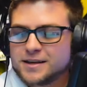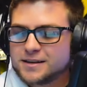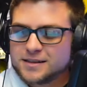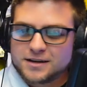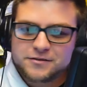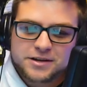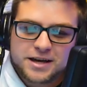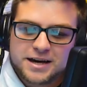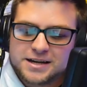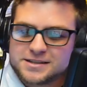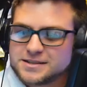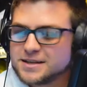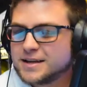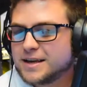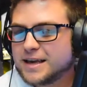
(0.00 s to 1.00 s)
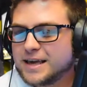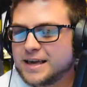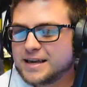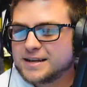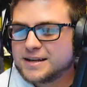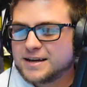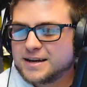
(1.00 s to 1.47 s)
Love you guys.
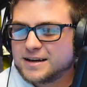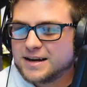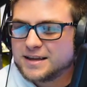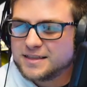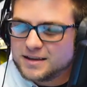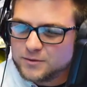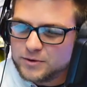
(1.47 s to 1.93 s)
And uh, I think